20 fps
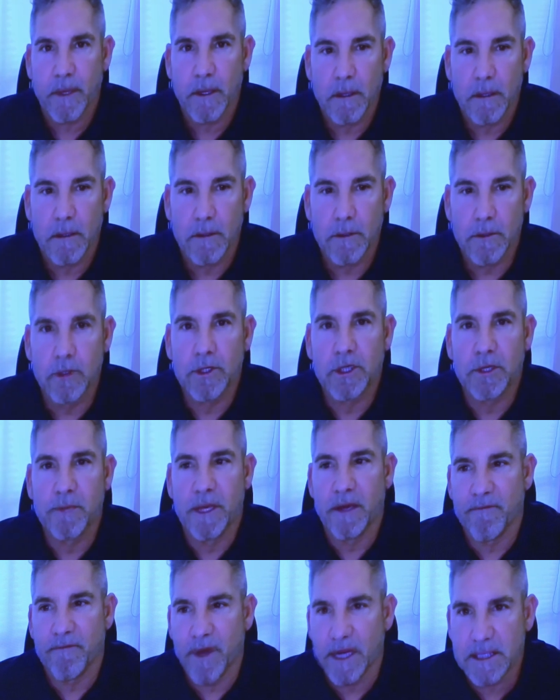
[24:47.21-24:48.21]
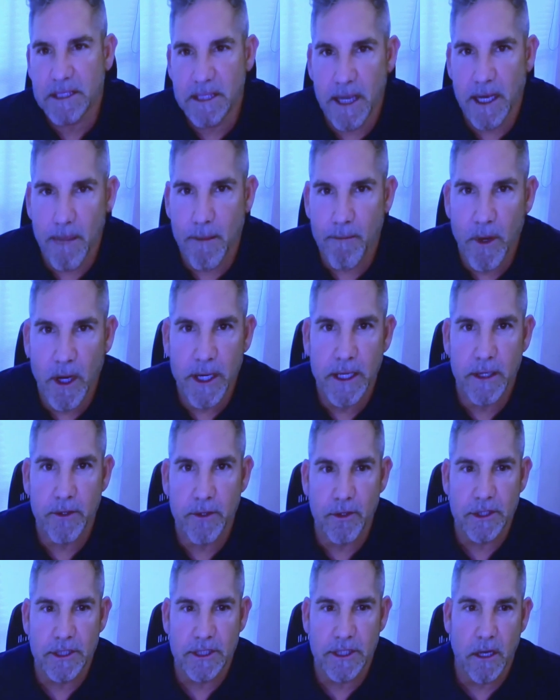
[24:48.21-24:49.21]
You should be investing that money in
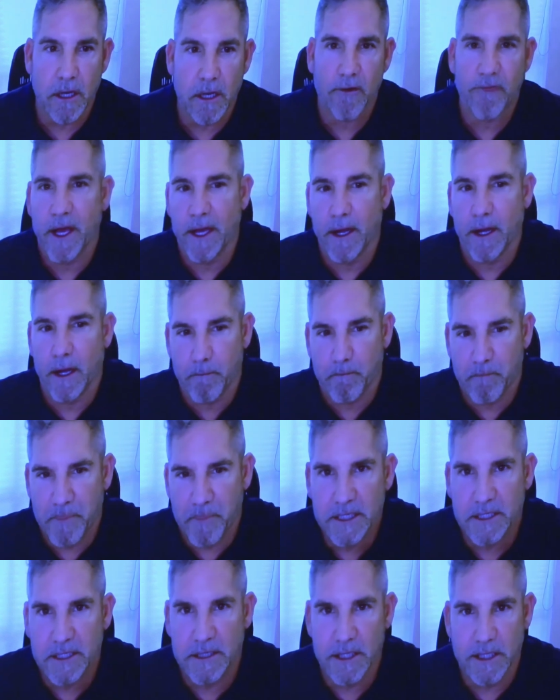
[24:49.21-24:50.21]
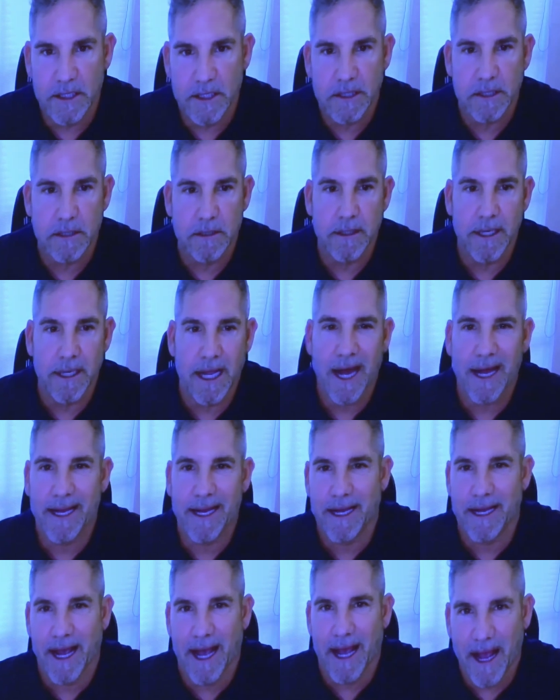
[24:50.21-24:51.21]
yourself and a business,
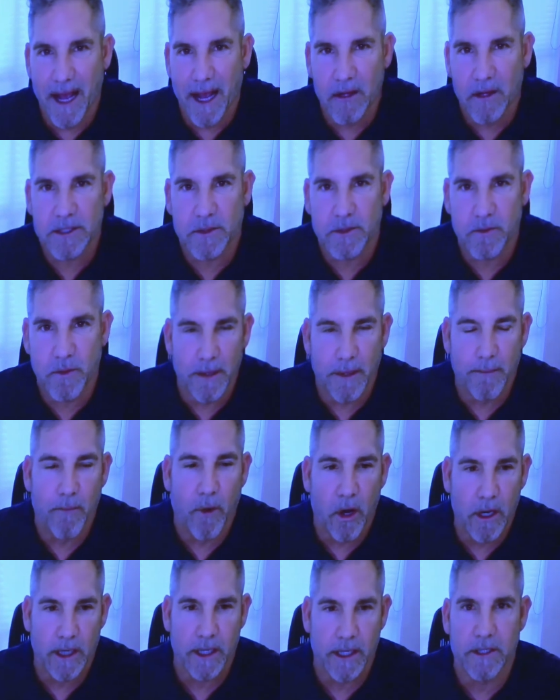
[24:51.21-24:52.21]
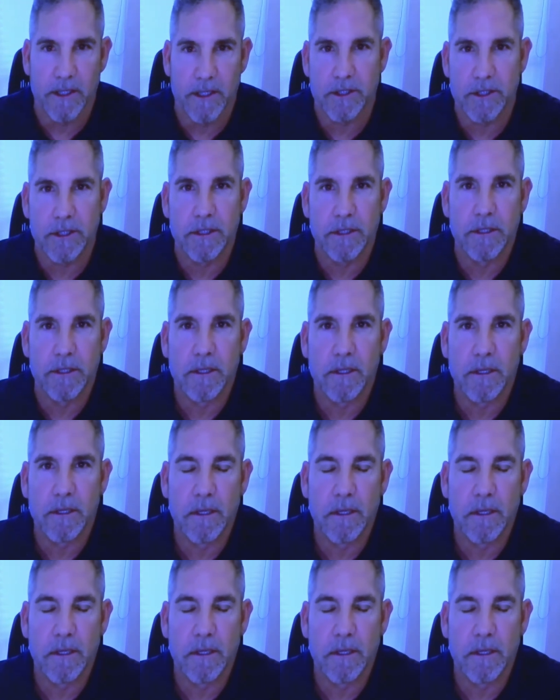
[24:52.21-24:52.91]
not in a house with a mortgage